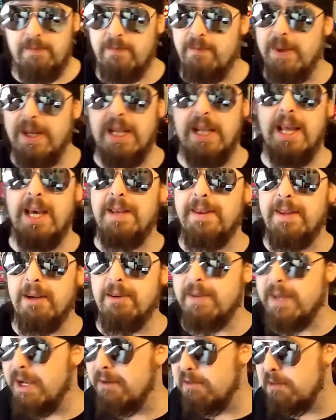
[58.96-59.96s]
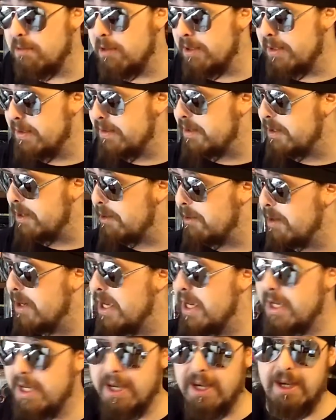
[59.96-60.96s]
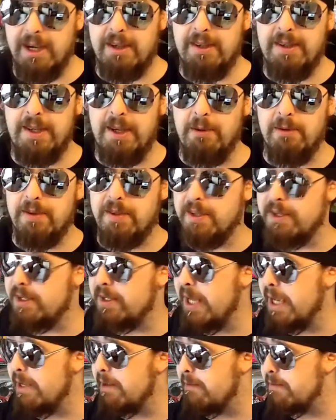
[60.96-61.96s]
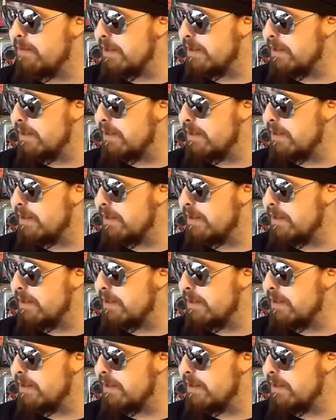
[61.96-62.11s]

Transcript: being lent out to everyone, so excuse the state of